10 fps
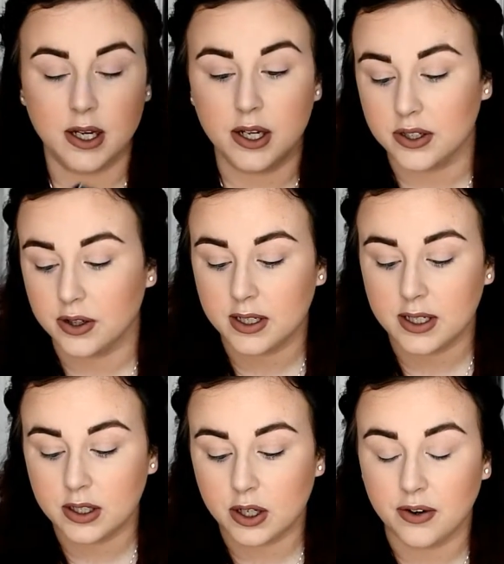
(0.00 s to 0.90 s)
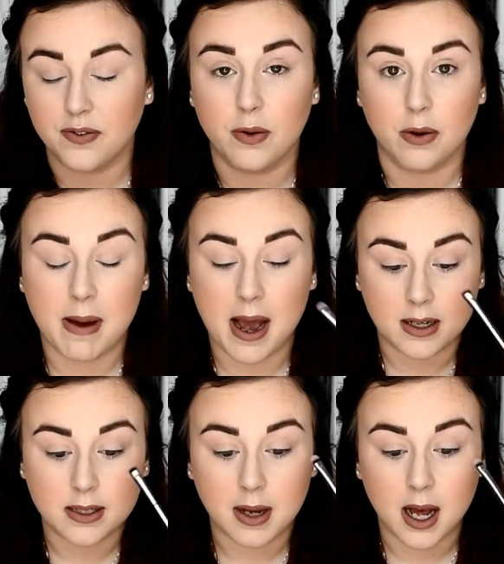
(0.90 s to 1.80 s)
So this is good if you want to
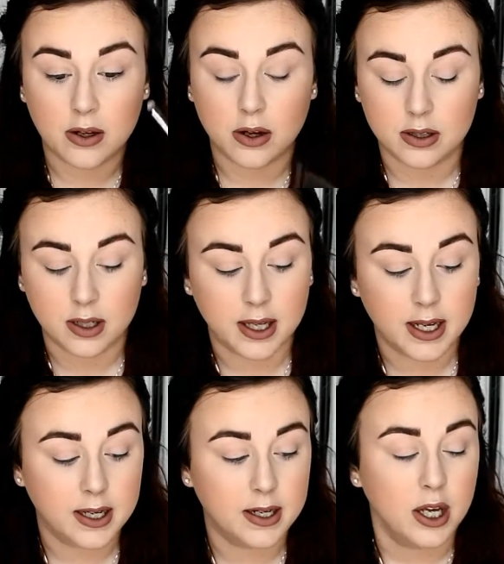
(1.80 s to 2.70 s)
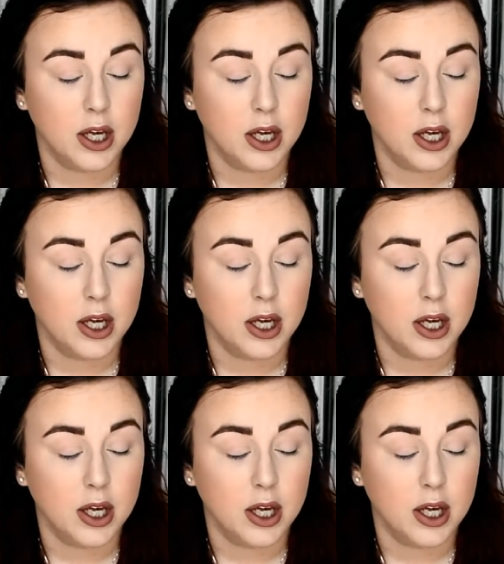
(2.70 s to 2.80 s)
pack some color on the lid.